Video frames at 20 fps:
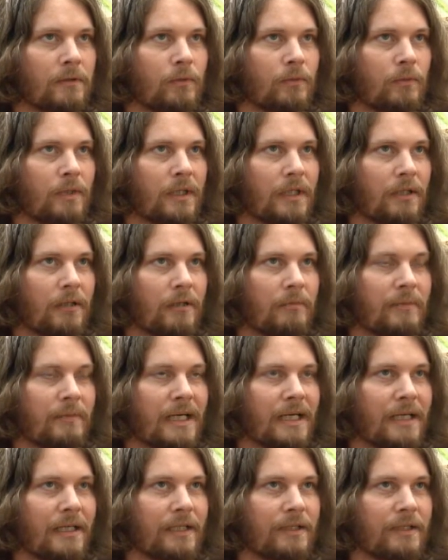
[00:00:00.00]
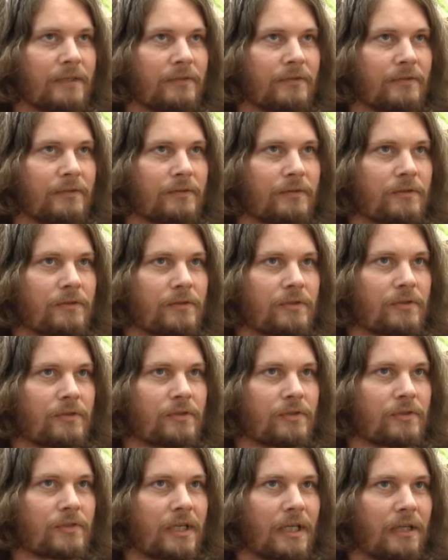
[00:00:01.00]
Well, my
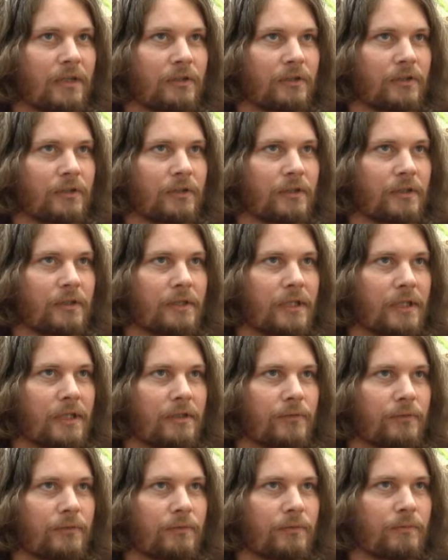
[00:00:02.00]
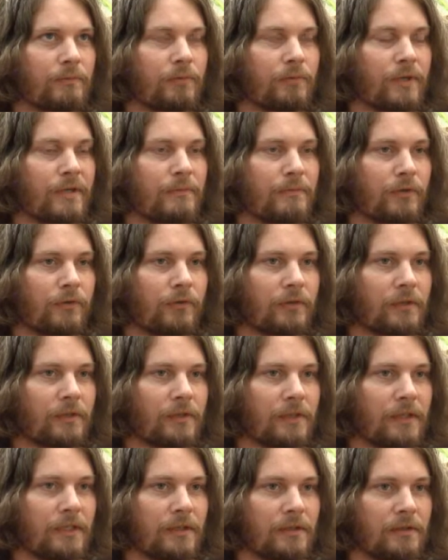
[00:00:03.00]
childhood was pretty
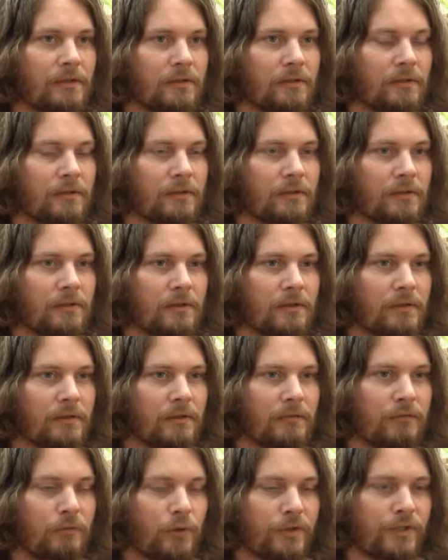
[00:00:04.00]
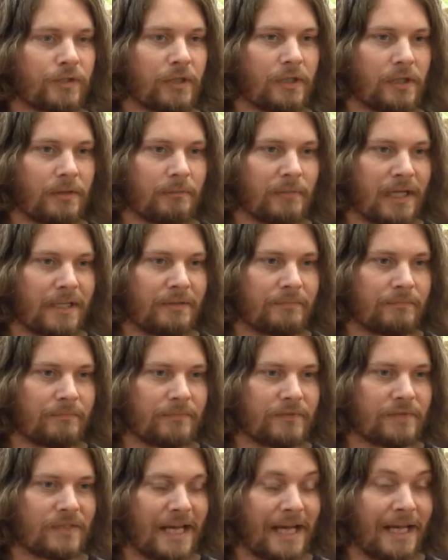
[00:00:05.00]
musically fortunate. My
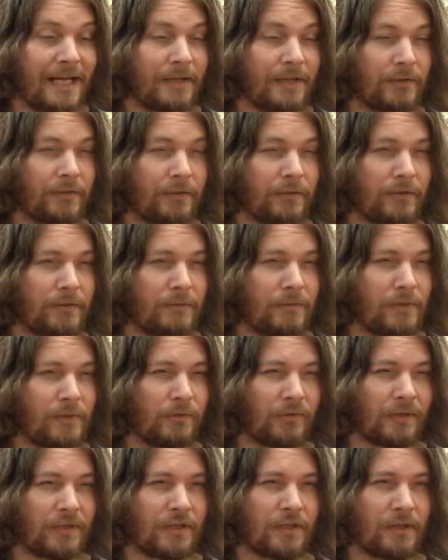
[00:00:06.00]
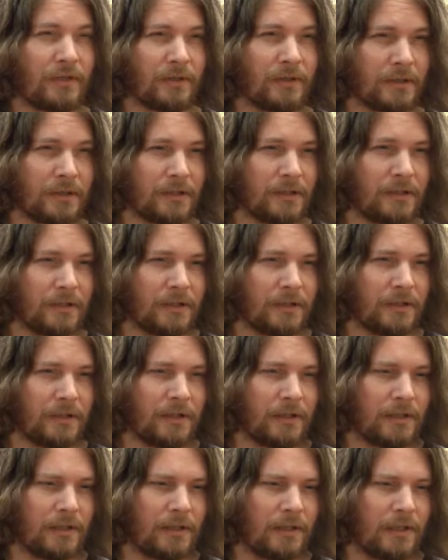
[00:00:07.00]
dad is a musician.
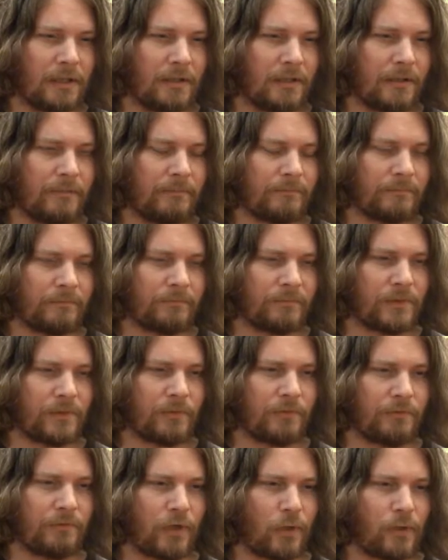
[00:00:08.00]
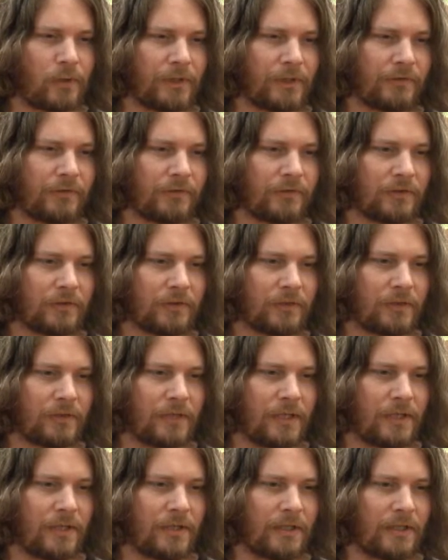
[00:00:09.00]
He was a vocalist
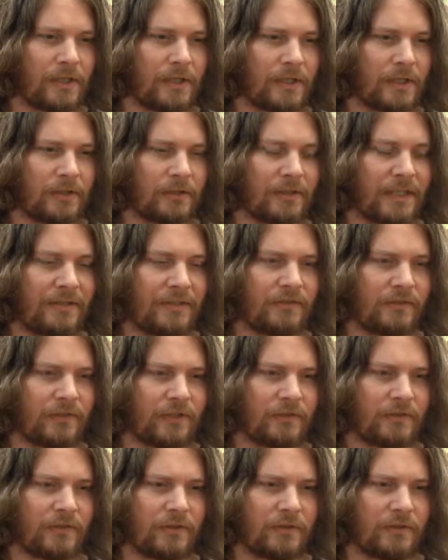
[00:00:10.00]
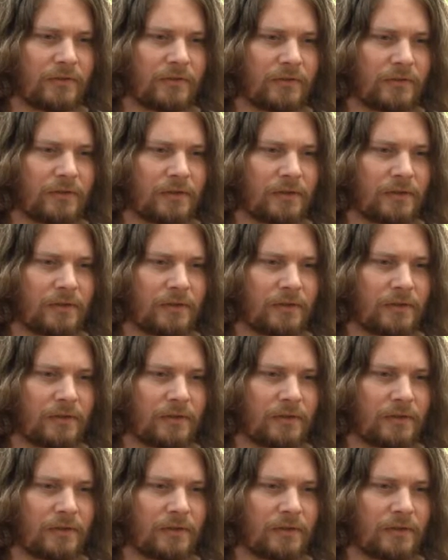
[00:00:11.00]
in the late '60s